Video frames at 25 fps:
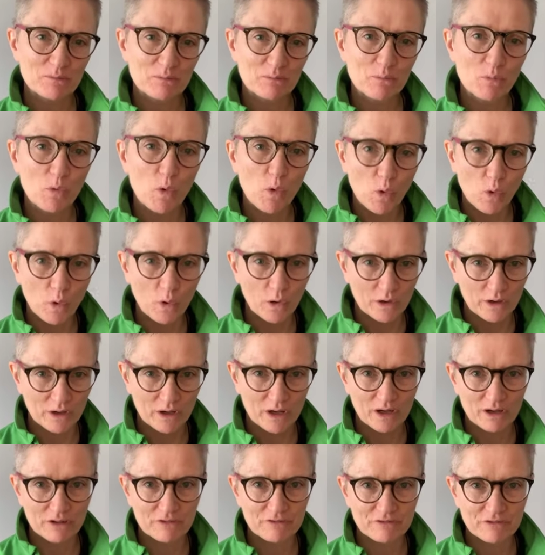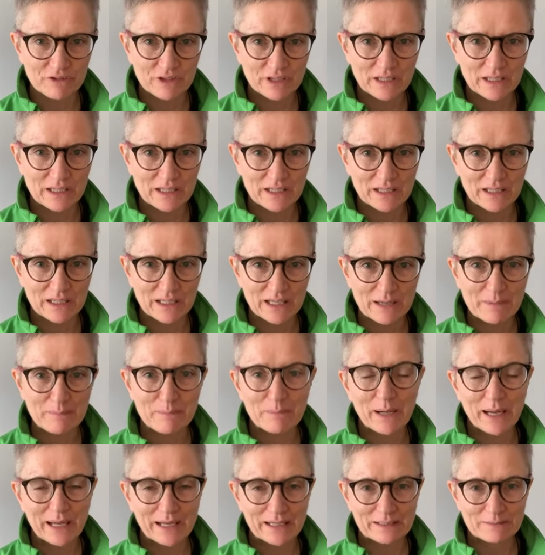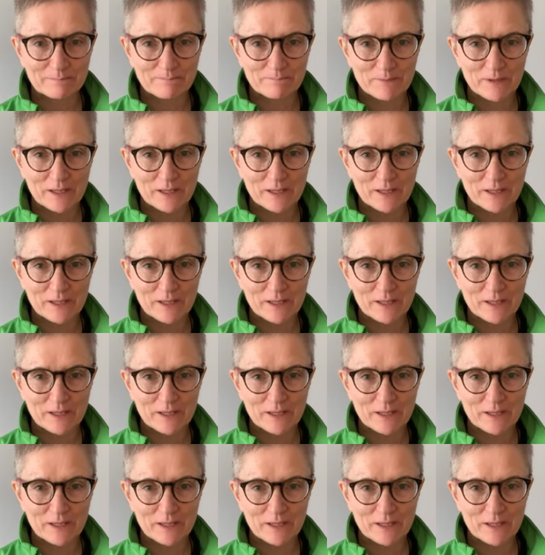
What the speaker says: more of the impact.